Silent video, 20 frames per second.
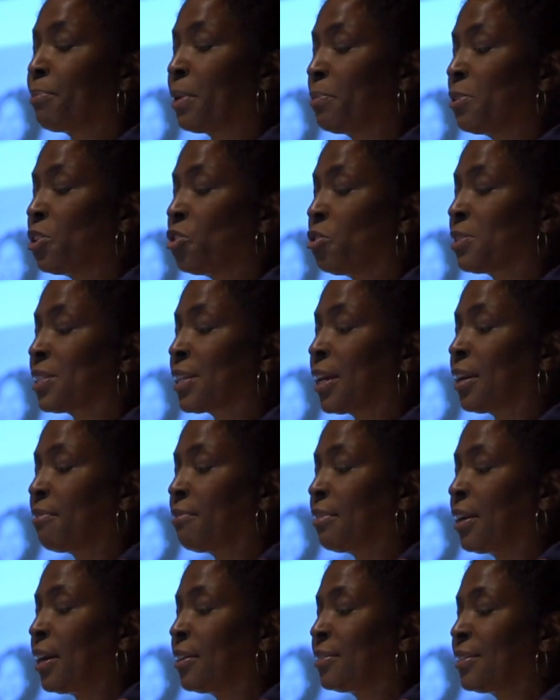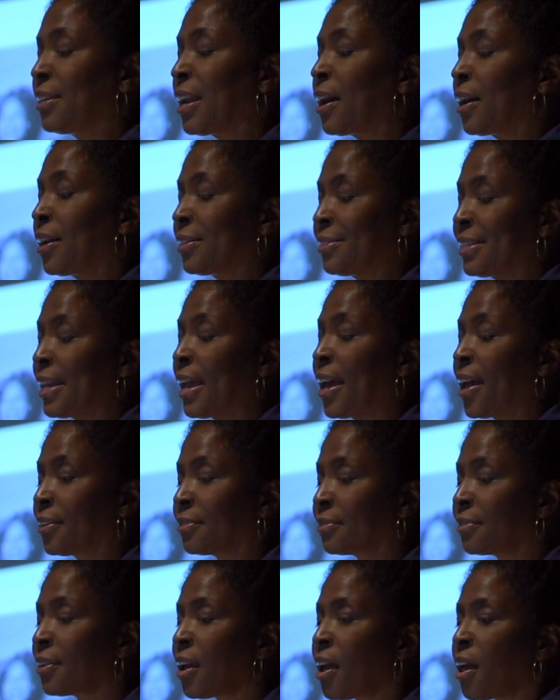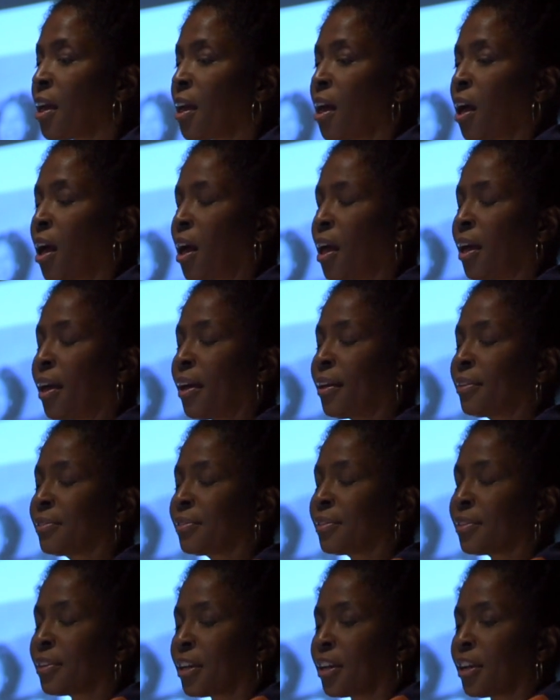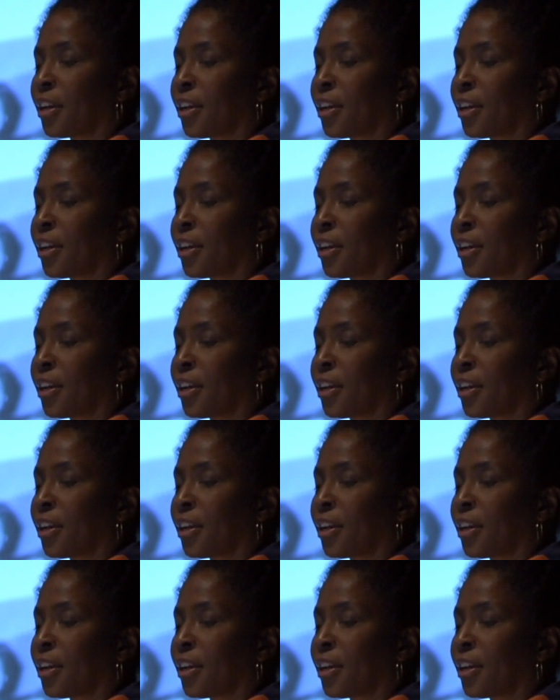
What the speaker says: Maybe she was like around 10. And